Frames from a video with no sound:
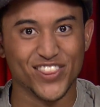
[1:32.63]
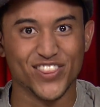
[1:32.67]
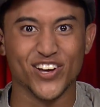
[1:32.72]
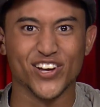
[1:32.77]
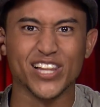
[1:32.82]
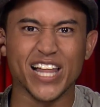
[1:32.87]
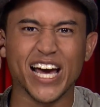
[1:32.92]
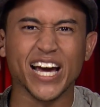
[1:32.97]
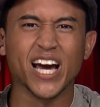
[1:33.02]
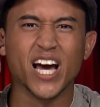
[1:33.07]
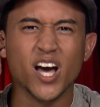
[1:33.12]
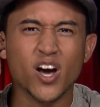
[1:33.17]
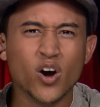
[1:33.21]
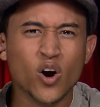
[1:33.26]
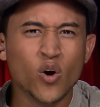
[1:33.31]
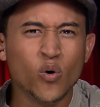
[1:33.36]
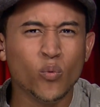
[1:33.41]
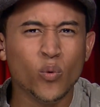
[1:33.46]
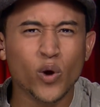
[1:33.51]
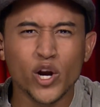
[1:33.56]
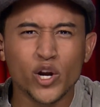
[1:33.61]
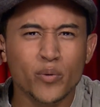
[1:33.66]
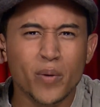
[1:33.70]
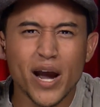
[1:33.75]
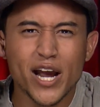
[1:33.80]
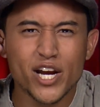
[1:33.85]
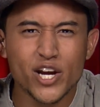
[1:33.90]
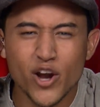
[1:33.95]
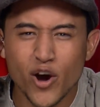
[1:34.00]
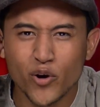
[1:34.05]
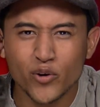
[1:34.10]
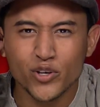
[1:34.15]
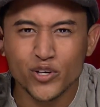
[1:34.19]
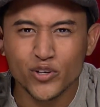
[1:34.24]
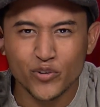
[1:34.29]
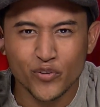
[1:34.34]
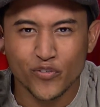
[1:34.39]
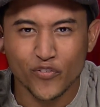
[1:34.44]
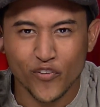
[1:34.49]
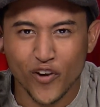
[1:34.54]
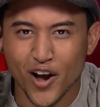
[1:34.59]
And they're like, where do I know
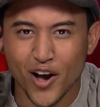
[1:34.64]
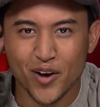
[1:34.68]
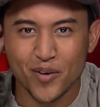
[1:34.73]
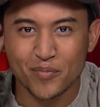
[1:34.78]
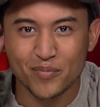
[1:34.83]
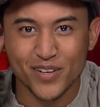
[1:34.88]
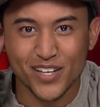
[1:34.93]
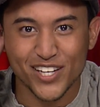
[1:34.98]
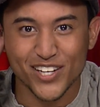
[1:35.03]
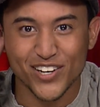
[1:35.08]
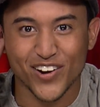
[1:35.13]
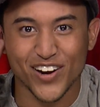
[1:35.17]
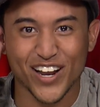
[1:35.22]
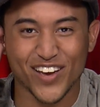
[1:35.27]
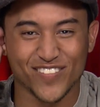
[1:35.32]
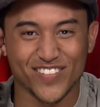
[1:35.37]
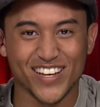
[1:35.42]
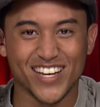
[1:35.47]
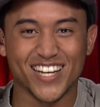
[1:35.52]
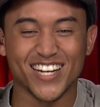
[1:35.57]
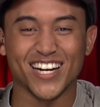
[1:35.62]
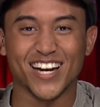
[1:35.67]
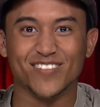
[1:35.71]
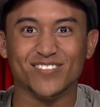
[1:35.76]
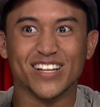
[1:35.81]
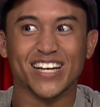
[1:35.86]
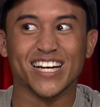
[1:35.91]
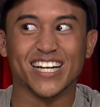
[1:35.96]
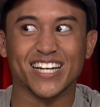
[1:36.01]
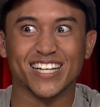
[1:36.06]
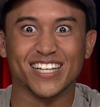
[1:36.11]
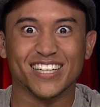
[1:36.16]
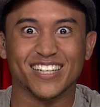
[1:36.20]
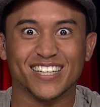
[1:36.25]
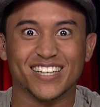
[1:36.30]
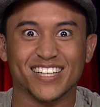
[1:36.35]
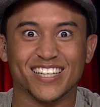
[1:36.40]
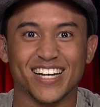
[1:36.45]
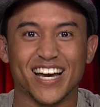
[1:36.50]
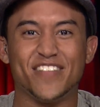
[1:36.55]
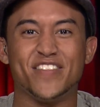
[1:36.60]
you from? You know what I mean? And I'm like,
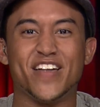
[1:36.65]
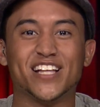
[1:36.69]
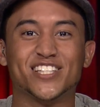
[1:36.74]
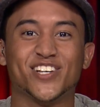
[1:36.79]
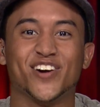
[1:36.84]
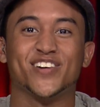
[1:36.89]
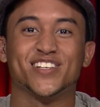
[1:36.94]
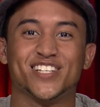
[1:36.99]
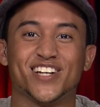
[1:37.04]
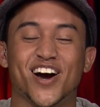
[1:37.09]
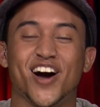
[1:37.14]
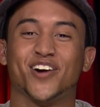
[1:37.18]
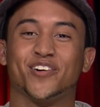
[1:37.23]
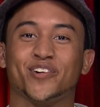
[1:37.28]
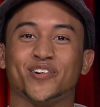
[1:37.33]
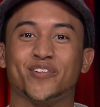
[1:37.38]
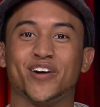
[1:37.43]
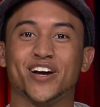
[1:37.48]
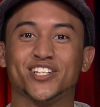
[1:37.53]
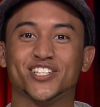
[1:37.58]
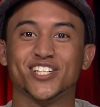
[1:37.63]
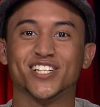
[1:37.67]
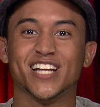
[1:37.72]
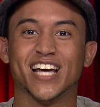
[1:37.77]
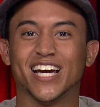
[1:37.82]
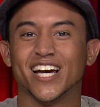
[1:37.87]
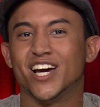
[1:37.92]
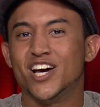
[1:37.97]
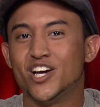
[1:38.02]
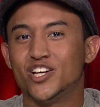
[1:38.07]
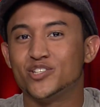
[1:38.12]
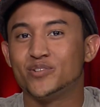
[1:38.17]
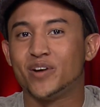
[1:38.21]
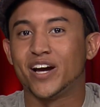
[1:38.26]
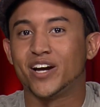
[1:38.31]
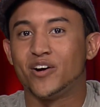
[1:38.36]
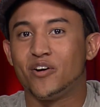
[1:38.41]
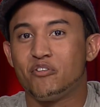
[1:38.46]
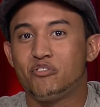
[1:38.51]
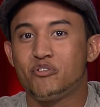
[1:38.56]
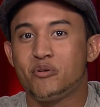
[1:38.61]
uh, and that's always an awkward question. Like, do I
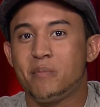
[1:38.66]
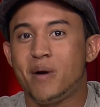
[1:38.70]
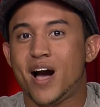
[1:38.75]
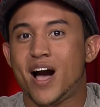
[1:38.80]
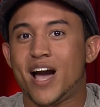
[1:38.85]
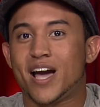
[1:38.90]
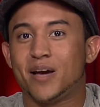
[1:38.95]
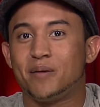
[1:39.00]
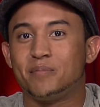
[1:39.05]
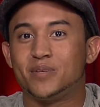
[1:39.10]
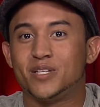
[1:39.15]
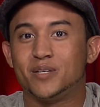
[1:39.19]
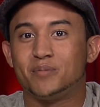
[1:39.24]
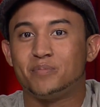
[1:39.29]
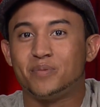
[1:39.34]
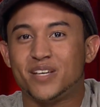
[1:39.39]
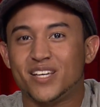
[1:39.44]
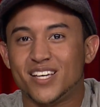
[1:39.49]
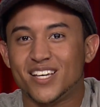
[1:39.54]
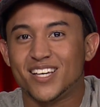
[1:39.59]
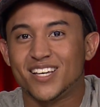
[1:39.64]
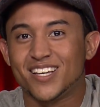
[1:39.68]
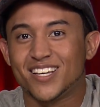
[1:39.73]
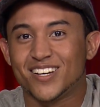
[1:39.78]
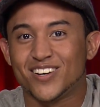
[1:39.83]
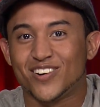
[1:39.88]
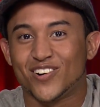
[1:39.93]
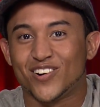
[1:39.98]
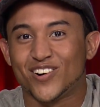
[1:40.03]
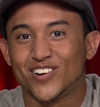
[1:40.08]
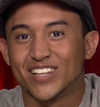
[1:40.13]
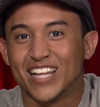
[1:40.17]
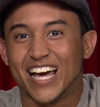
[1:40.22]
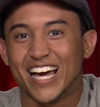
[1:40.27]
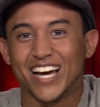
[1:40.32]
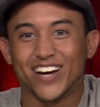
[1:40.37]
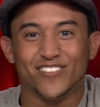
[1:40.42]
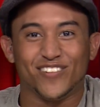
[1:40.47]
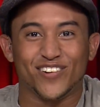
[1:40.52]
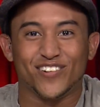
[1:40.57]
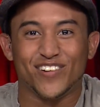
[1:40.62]
go through my IMDb or
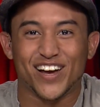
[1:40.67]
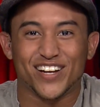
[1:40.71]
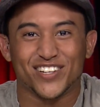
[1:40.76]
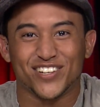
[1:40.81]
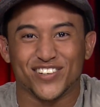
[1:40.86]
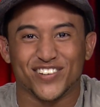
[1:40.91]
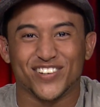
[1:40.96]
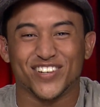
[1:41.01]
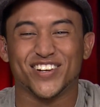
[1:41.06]
like, what do I do?